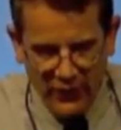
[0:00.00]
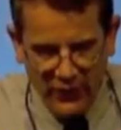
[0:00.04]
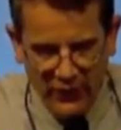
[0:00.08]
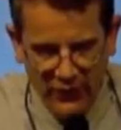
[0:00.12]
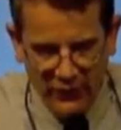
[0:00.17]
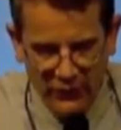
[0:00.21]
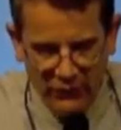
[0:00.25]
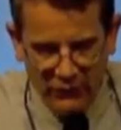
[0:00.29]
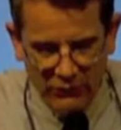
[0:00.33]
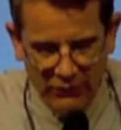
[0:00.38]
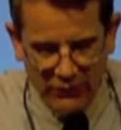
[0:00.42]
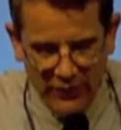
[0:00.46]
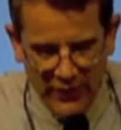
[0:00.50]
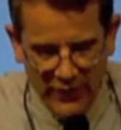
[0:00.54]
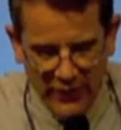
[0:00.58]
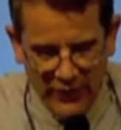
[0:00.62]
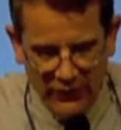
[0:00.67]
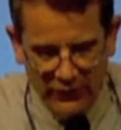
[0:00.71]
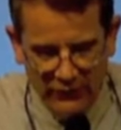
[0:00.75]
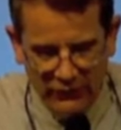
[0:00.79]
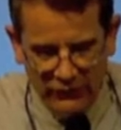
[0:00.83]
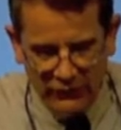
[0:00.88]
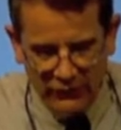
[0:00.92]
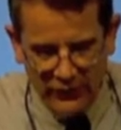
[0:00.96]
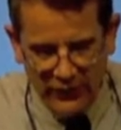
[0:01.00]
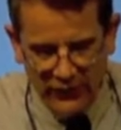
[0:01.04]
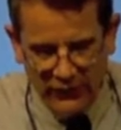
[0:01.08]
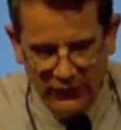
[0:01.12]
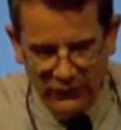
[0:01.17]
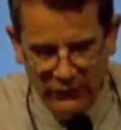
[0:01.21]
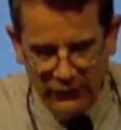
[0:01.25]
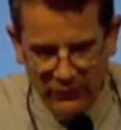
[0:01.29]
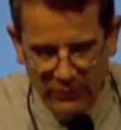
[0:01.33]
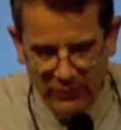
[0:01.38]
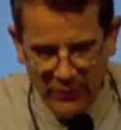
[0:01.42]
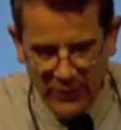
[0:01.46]
encouraged
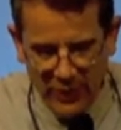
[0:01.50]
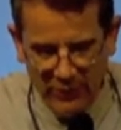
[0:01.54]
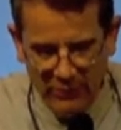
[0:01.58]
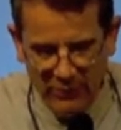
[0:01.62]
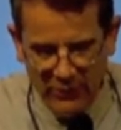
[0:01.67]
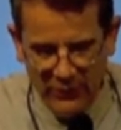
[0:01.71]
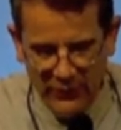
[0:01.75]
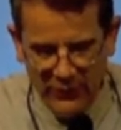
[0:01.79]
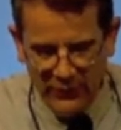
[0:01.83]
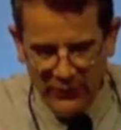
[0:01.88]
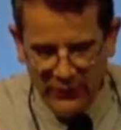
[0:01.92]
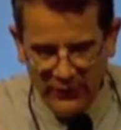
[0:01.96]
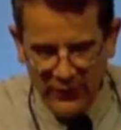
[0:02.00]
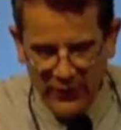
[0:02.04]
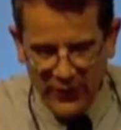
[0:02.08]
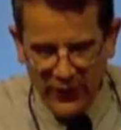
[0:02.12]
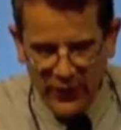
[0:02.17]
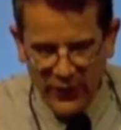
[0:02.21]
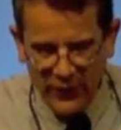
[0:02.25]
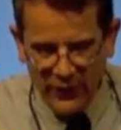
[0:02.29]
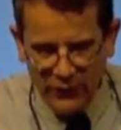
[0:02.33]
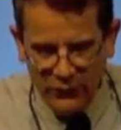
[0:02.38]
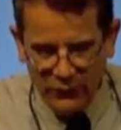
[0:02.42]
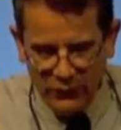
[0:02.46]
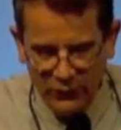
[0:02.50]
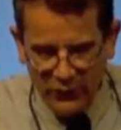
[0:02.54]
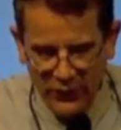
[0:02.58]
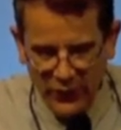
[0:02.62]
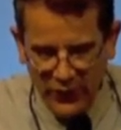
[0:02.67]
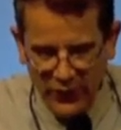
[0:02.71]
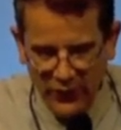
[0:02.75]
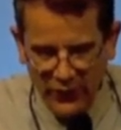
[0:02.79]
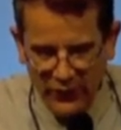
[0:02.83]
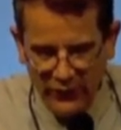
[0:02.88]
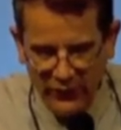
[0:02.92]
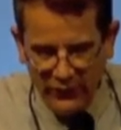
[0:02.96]
its members to
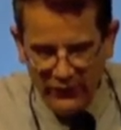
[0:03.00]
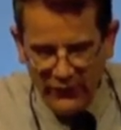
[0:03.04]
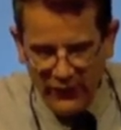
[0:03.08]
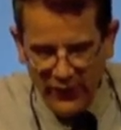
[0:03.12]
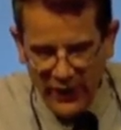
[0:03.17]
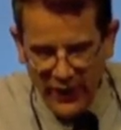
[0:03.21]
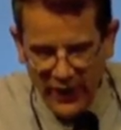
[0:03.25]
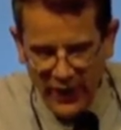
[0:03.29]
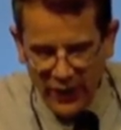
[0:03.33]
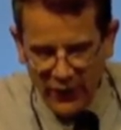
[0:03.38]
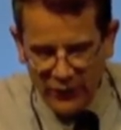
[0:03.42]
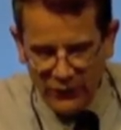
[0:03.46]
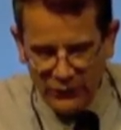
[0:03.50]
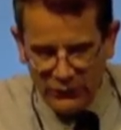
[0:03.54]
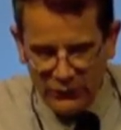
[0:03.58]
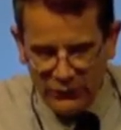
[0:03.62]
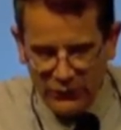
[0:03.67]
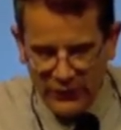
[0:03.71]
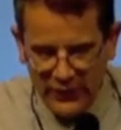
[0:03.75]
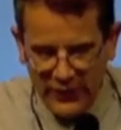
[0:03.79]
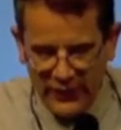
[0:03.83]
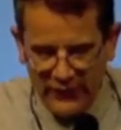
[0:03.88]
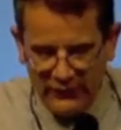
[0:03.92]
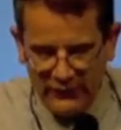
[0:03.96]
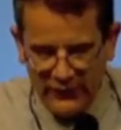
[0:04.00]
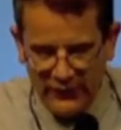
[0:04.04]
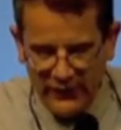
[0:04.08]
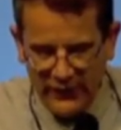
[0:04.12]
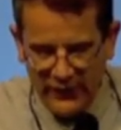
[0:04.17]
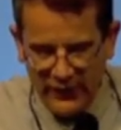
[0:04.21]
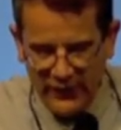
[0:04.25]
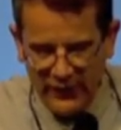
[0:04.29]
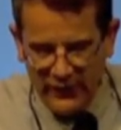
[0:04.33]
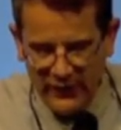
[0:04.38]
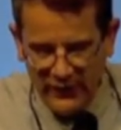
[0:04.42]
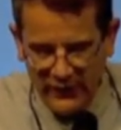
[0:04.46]
learn how to
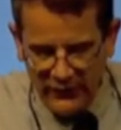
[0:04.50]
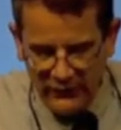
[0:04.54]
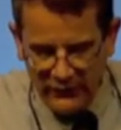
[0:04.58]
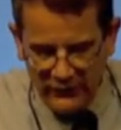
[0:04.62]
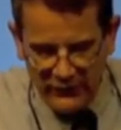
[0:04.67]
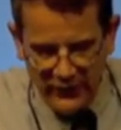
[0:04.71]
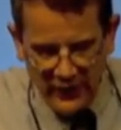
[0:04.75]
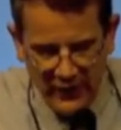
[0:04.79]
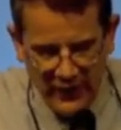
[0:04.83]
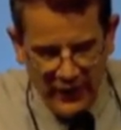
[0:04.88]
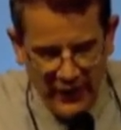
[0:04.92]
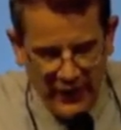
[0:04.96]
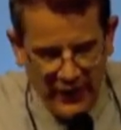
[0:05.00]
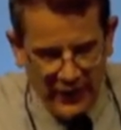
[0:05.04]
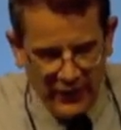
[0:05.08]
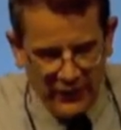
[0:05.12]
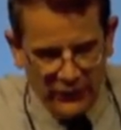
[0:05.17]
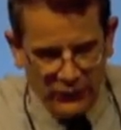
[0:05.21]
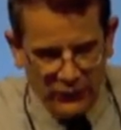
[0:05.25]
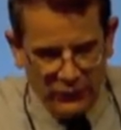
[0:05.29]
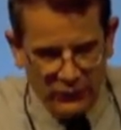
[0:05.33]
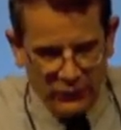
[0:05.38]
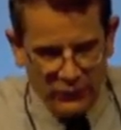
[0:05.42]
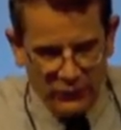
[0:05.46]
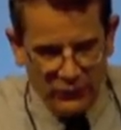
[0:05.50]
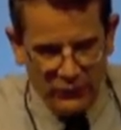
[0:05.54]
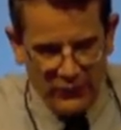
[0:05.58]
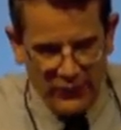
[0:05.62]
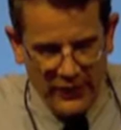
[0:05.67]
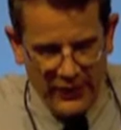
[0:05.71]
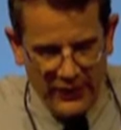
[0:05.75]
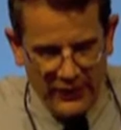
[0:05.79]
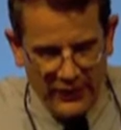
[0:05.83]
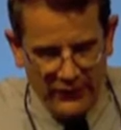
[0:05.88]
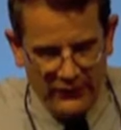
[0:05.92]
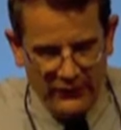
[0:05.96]
catechize and to
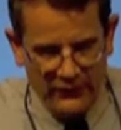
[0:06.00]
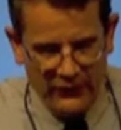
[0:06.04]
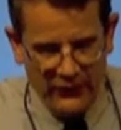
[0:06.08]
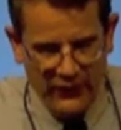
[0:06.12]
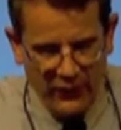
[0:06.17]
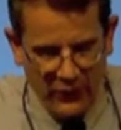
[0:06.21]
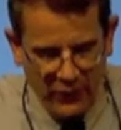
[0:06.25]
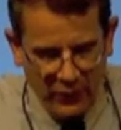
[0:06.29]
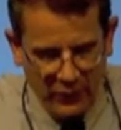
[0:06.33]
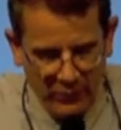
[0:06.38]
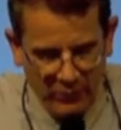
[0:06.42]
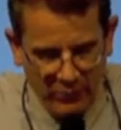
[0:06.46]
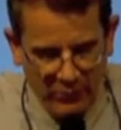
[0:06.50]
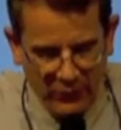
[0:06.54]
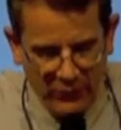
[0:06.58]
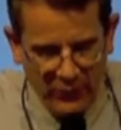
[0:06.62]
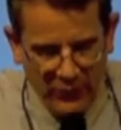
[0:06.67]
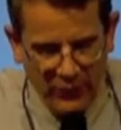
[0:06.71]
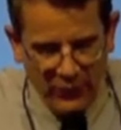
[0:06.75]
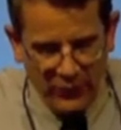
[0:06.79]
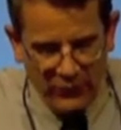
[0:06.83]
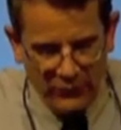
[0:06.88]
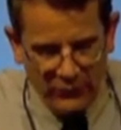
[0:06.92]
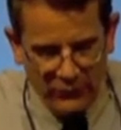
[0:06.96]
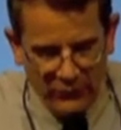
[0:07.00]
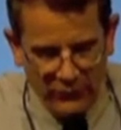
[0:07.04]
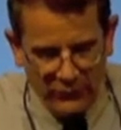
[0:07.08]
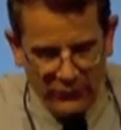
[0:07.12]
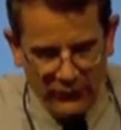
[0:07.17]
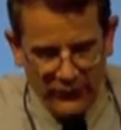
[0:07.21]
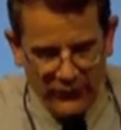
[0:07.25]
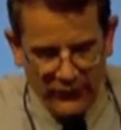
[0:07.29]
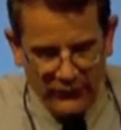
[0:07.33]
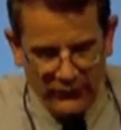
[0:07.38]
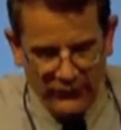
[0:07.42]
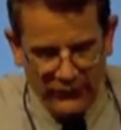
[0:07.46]
lead up to
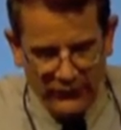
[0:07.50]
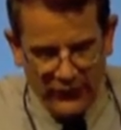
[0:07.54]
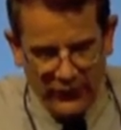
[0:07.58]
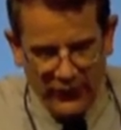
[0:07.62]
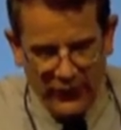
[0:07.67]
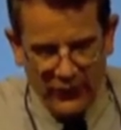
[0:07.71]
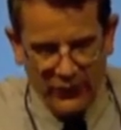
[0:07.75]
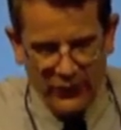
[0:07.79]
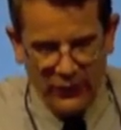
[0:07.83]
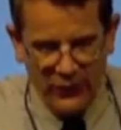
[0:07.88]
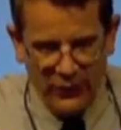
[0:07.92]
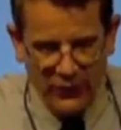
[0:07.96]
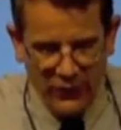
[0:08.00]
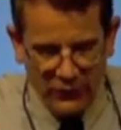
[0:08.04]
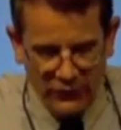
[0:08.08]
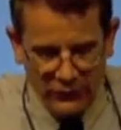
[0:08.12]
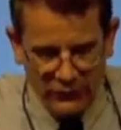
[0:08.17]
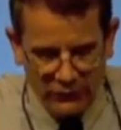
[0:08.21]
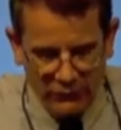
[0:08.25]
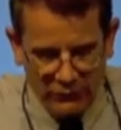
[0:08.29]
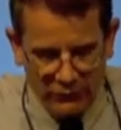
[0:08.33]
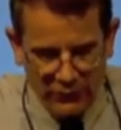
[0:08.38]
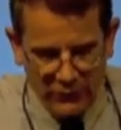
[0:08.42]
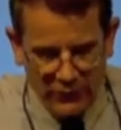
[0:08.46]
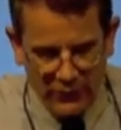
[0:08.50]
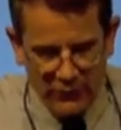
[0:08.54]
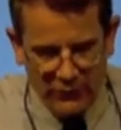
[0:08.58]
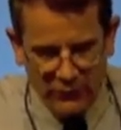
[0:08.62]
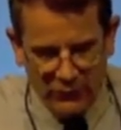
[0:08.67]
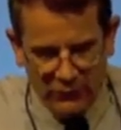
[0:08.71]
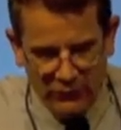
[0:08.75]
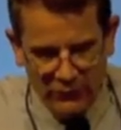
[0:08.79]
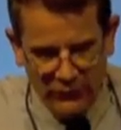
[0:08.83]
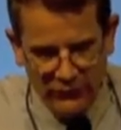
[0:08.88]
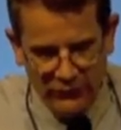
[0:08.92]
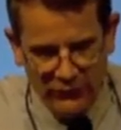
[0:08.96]
this
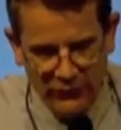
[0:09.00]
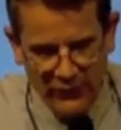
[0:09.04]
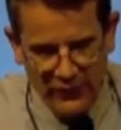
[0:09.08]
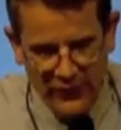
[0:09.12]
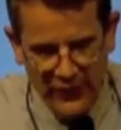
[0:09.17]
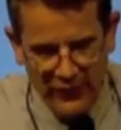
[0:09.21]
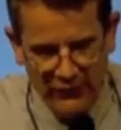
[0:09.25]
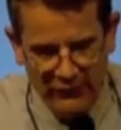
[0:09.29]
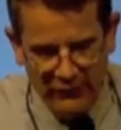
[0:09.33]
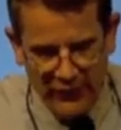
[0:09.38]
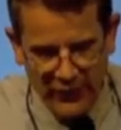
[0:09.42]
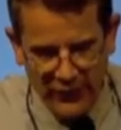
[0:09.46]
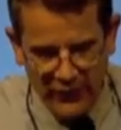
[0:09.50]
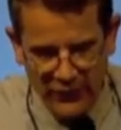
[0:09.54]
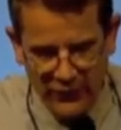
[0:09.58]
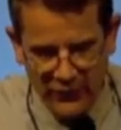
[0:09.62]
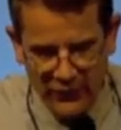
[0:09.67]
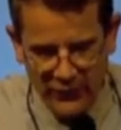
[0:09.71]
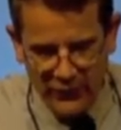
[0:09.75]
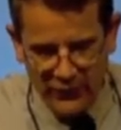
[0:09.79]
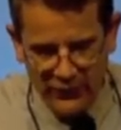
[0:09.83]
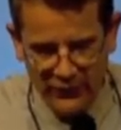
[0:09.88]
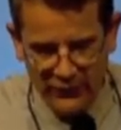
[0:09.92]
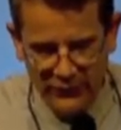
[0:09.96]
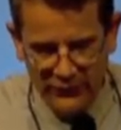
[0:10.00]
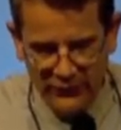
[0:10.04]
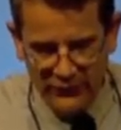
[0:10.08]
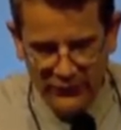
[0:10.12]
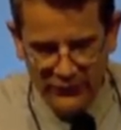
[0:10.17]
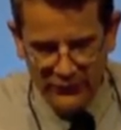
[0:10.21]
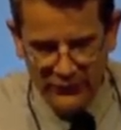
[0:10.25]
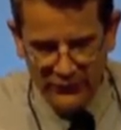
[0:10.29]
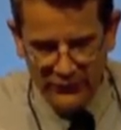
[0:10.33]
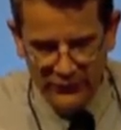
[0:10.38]
encounter with the living God.